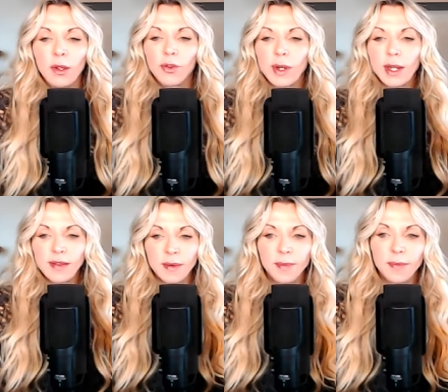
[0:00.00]
So I
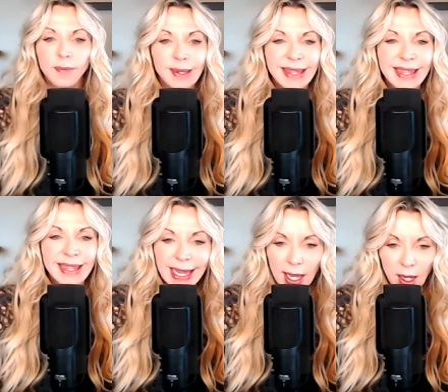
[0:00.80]
did some
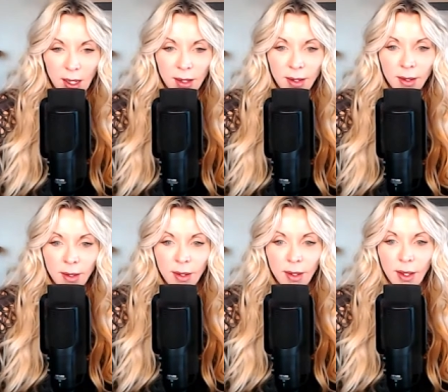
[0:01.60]
digging
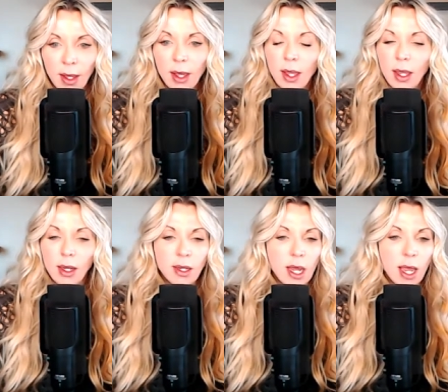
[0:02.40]

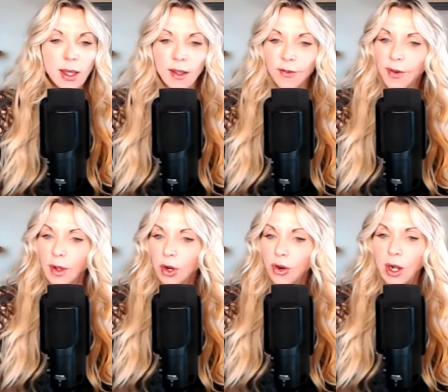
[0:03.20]
and I give
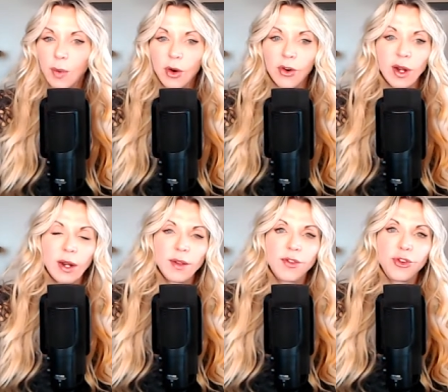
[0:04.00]
credit where
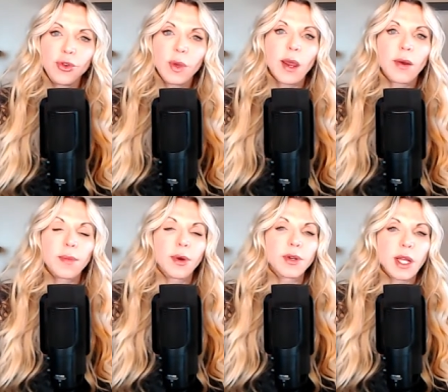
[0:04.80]
credit is due.
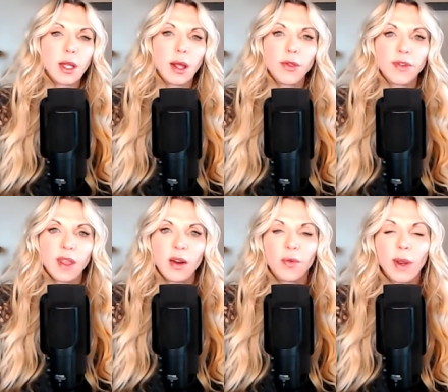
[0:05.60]
Karen Martel, Other
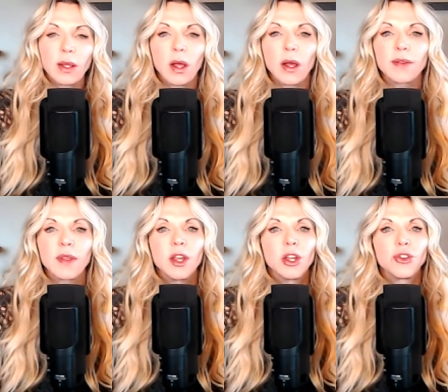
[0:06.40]
Side of Weight Loss.
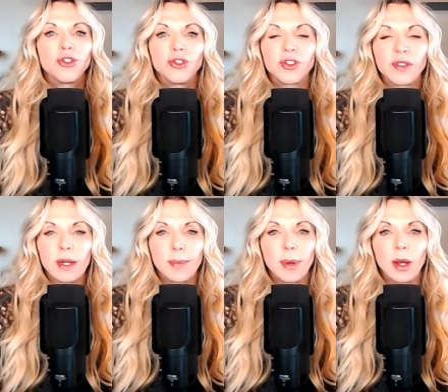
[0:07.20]
She just
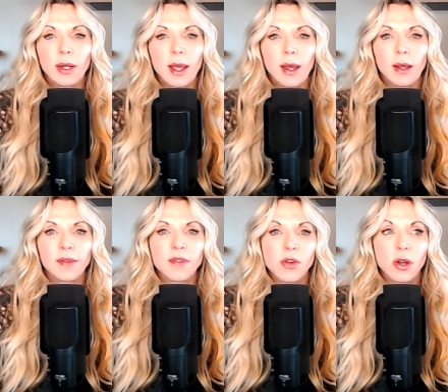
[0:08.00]
did a
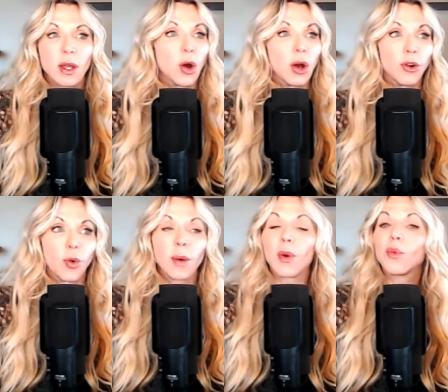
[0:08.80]
podcast on on
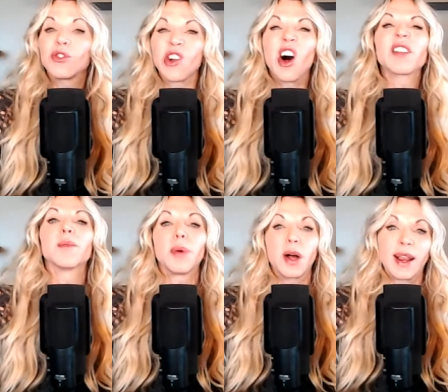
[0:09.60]
hormone, which is an
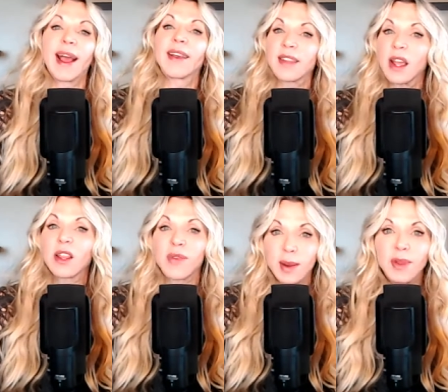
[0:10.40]
awesome podcast. I
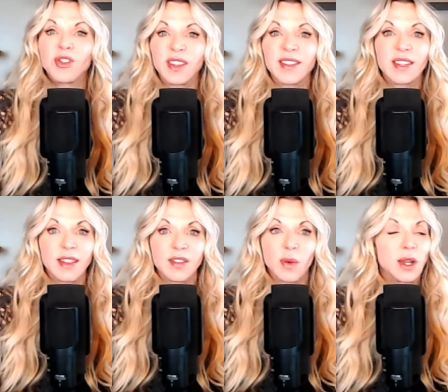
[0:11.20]
highly recommend you listen to
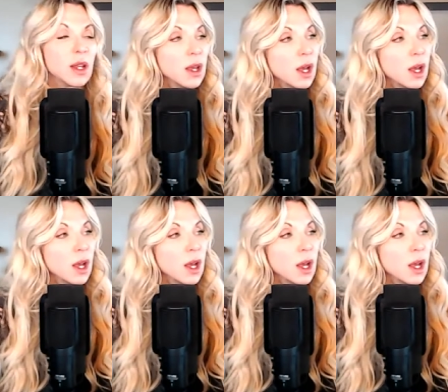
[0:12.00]
this one.